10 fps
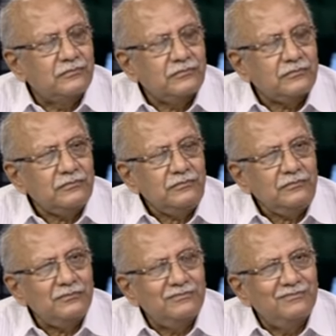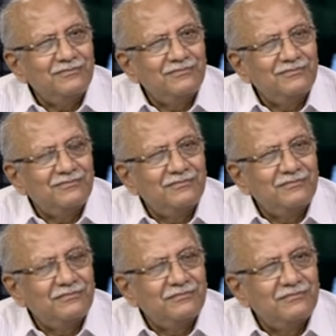
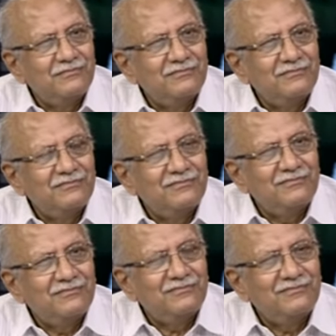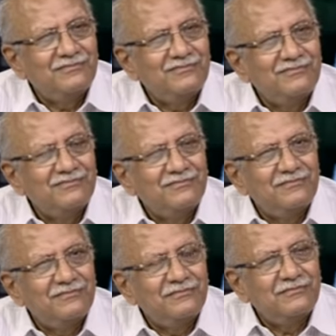
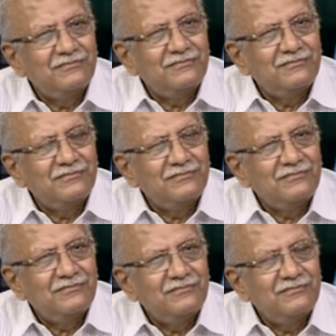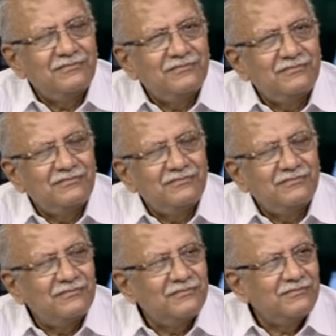
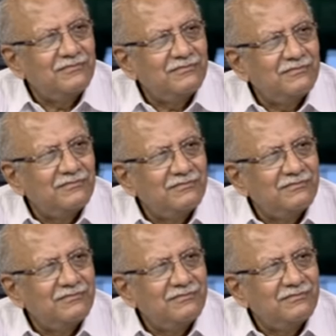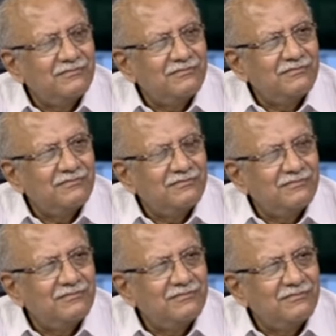
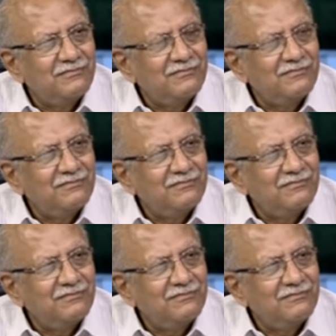(silent)